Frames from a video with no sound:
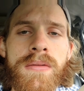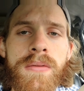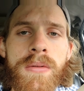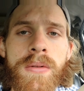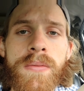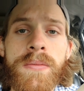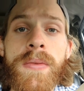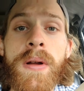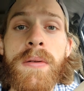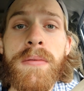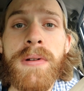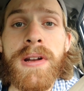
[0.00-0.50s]

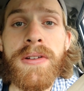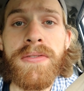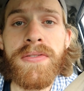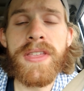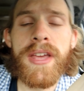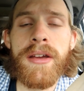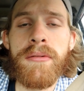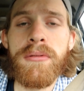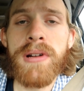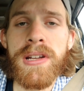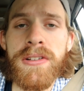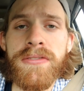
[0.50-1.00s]
And when we lived
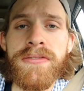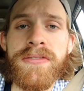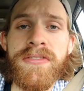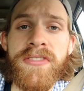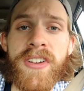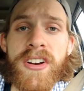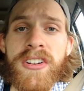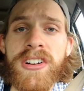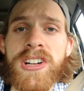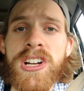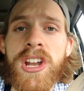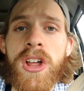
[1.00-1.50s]
there, we lived
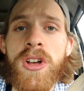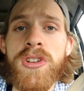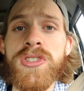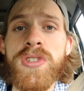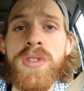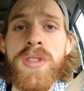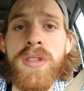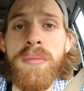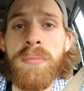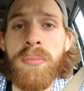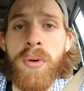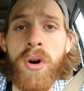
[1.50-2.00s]
very close
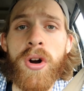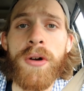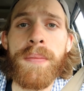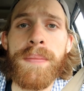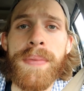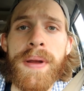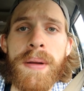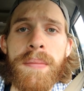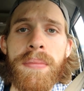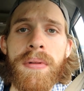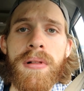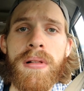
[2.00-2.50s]
to the poor
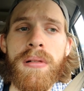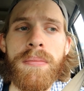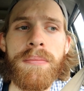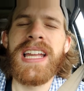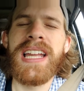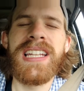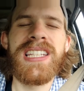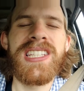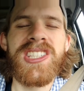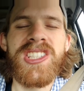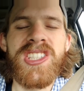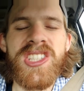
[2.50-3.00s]
people.
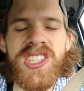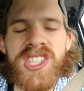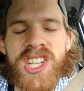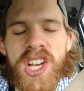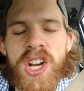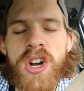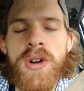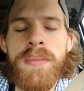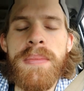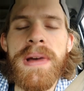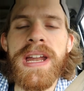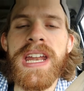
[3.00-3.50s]
And
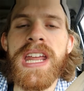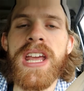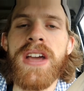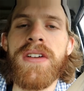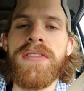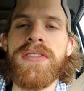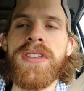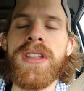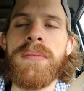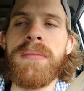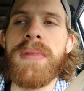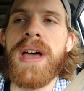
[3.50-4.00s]
so many
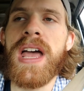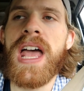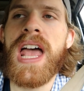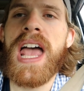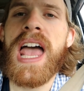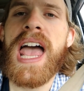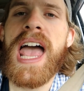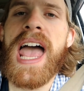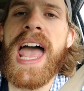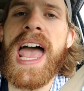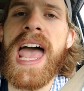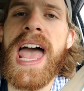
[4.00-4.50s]
of them
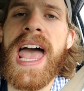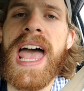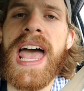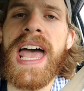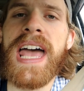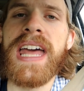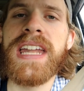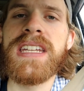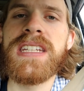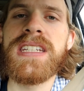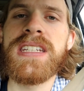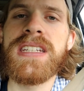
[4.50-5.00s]

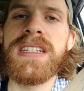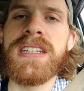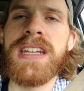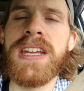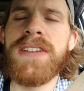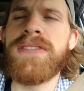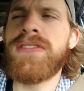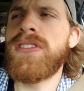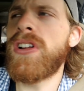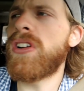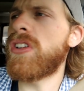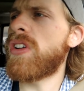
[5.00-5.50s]
had,
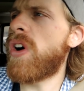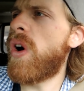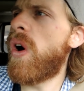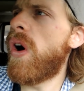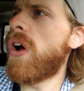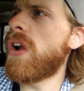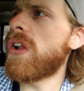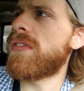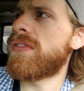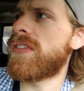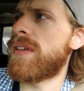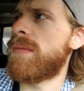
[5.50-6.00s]
if not
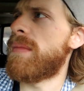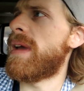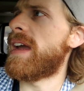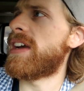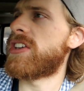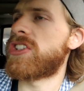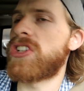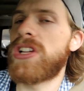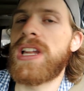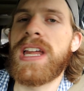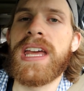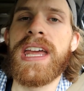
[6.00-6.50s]
all of them
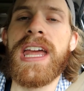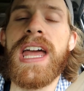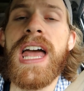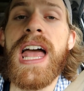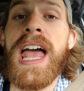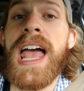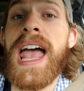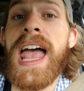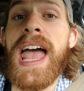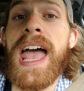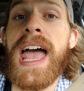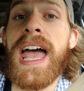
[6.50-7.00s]
actually,
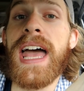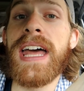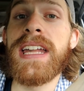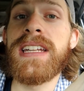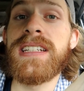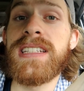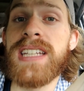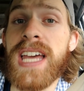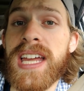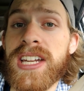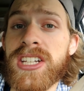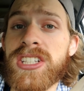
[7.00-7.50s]

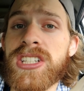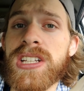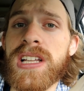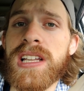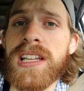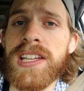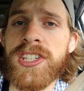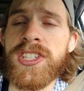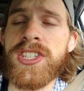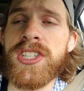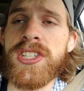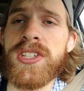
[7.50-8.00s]
had dental
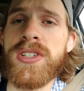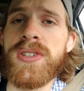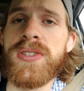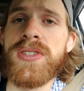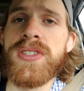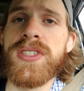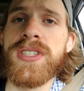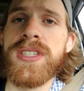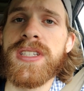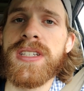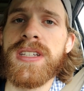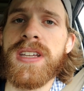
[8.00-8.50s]

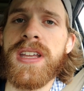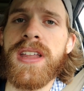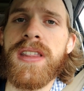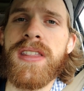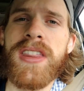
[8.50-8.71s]
issues.